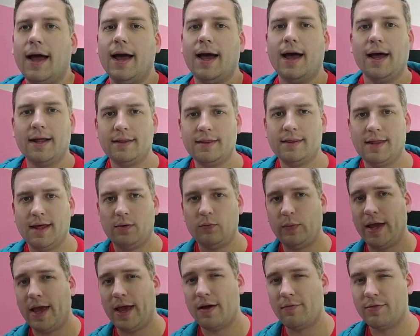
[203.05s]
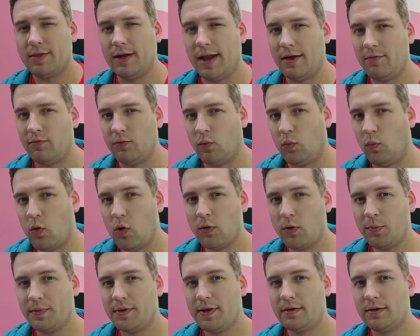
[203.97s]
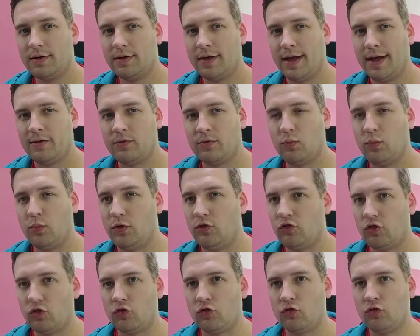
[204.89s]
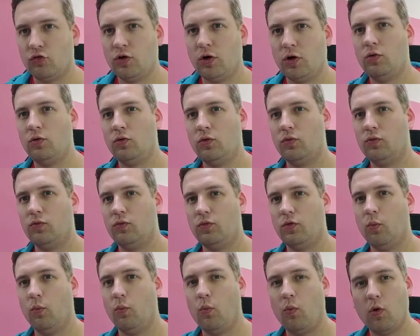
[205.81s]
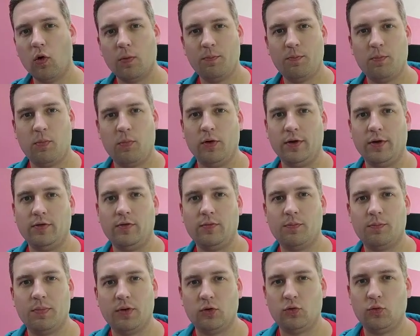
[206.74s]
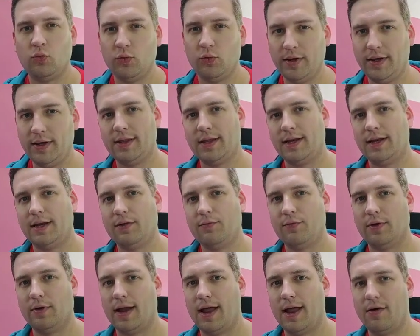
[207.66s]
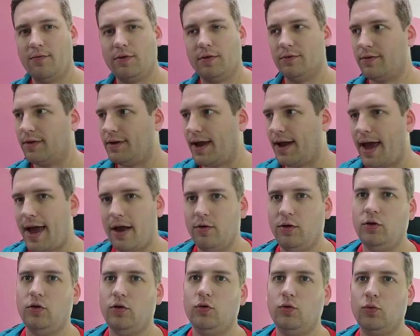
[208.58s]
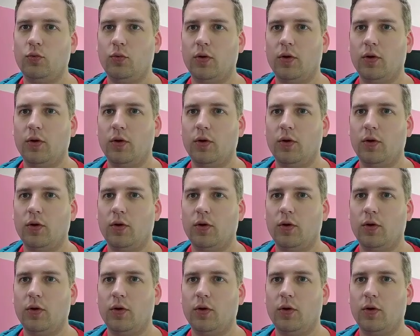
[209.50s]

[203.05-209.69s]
And then we have the Lvlwarp.txt, which controls the warp points between the different levels and how you